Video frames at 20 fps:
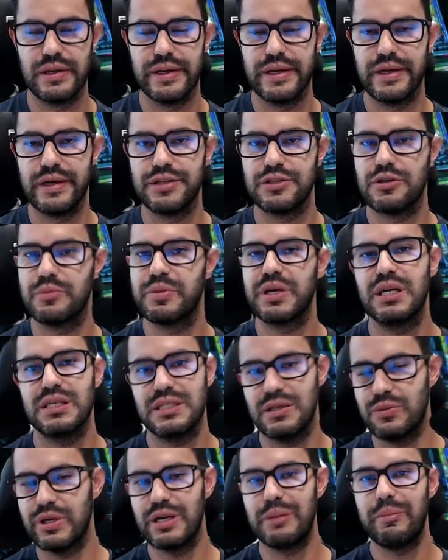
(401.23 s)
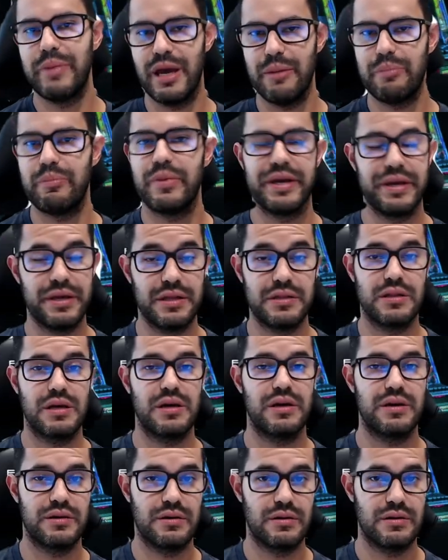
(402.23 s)
So because I want to map my
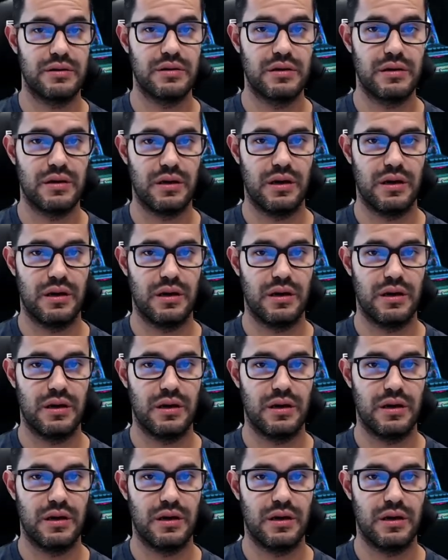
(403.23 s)
entire